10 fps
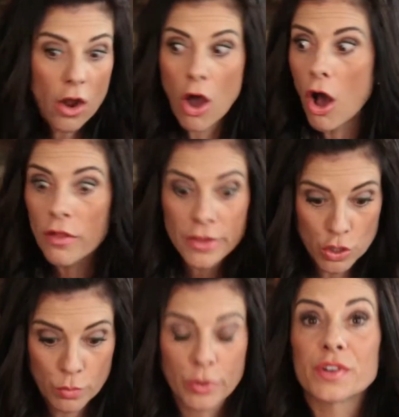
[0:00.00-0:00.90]
all that
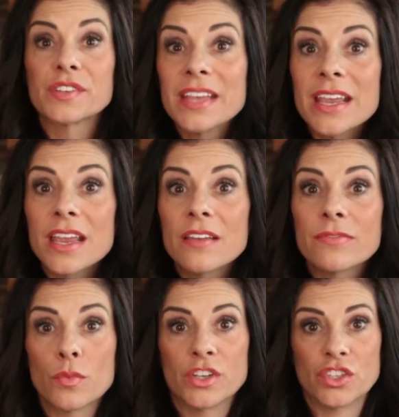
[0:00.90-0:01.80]
you perceive,
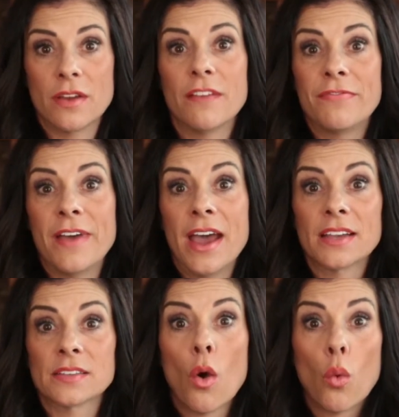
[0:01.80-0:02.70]
which
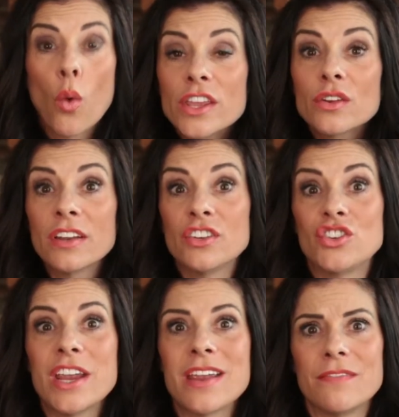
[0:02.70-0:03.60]
affects what you can
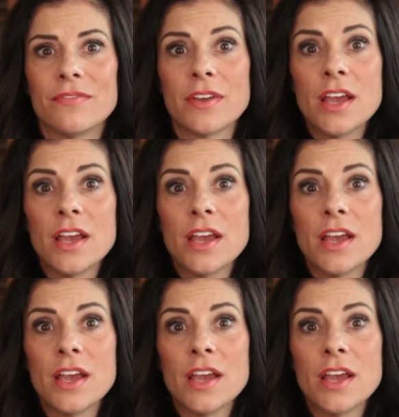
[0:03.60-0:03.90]
achieve.